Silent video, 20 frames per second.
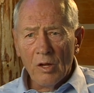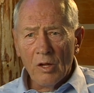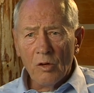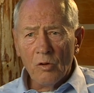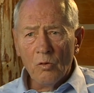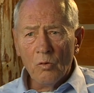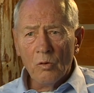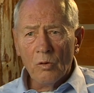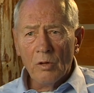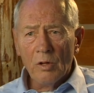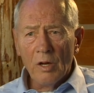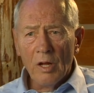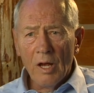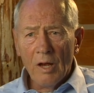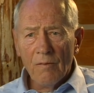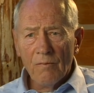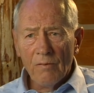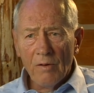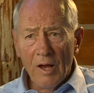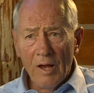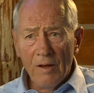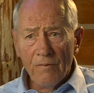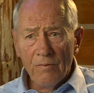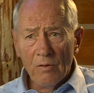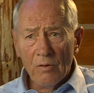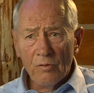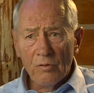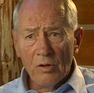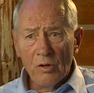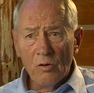and you could have
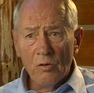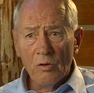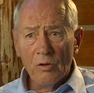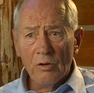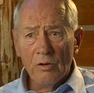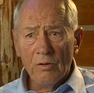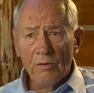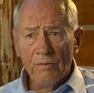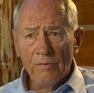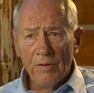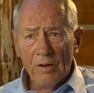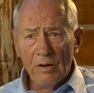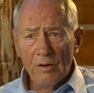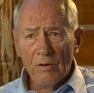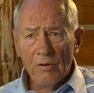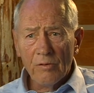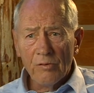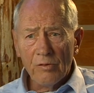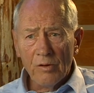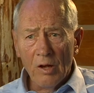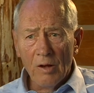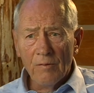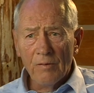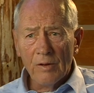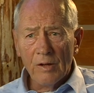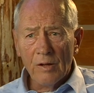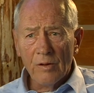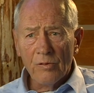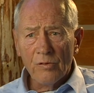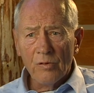rifles, and you could defend yourself
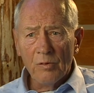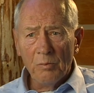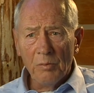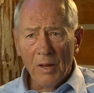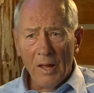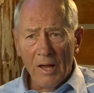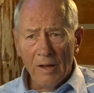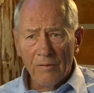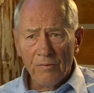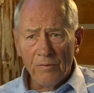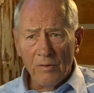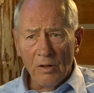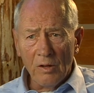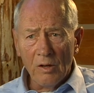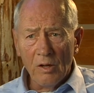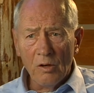against the Blackfeet,